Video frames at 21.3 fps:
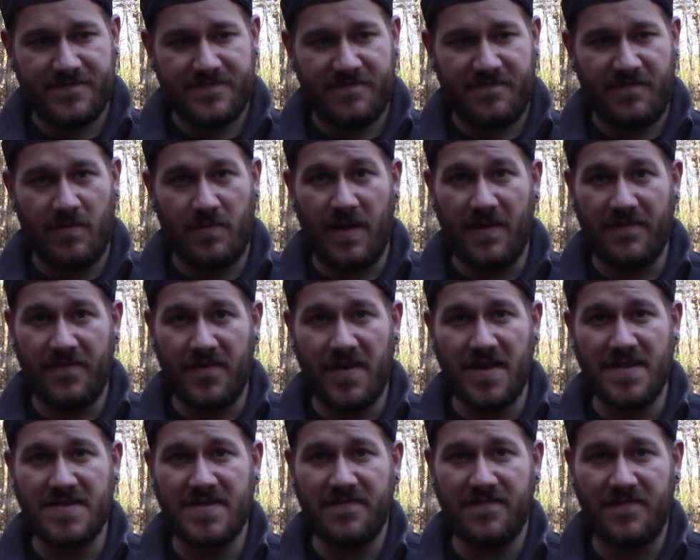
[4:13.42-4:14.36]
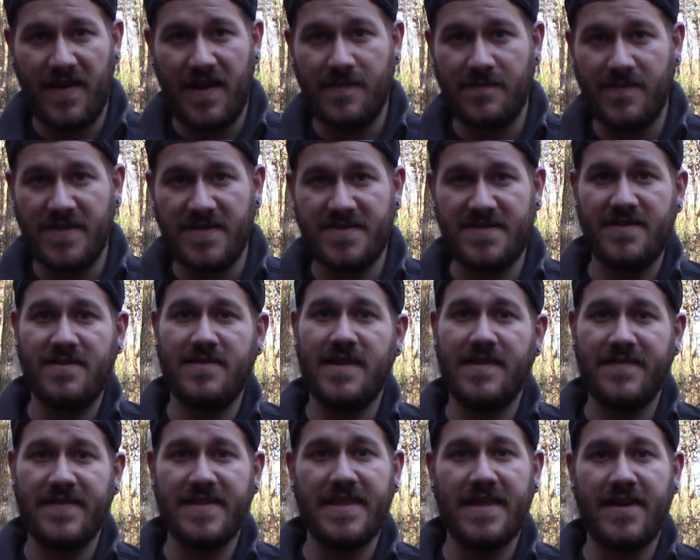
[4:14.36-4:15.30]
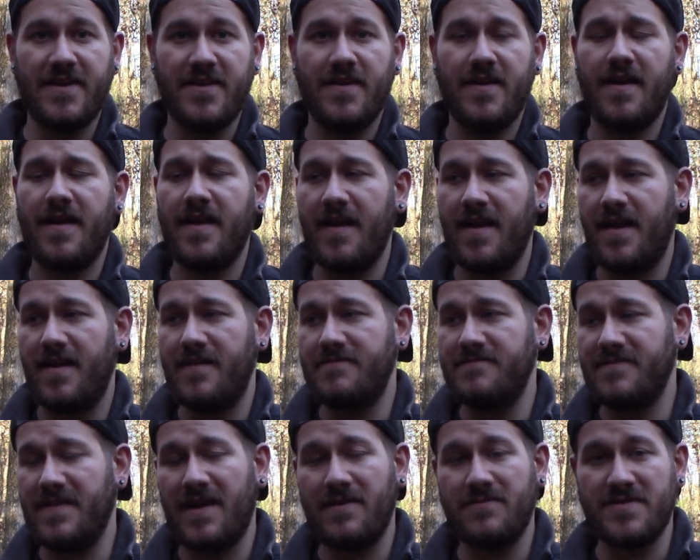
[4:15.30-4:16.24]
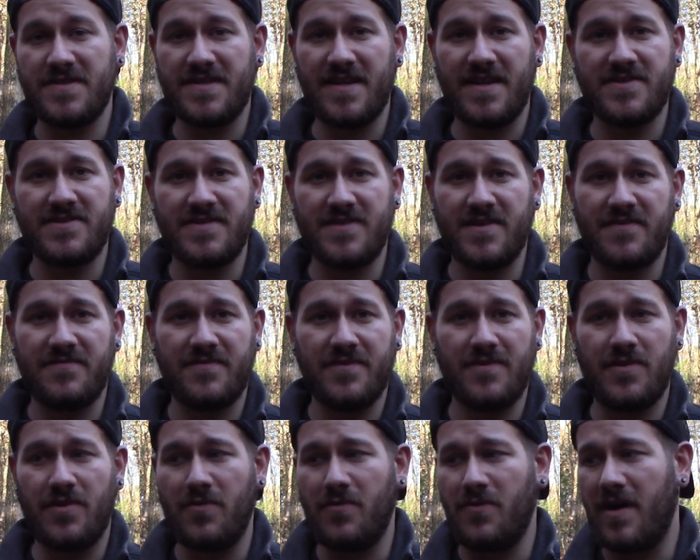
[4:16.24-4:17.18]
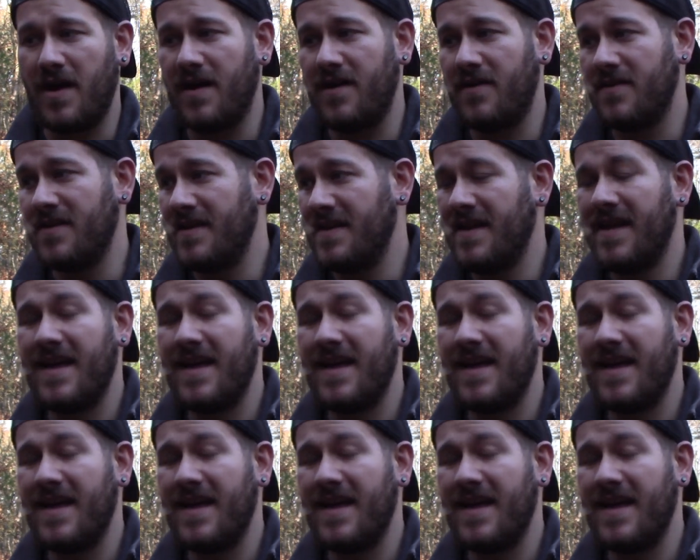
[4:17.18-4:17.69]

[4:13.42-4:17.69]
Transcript: for my friends and family still living there, I was stationed there for a little while.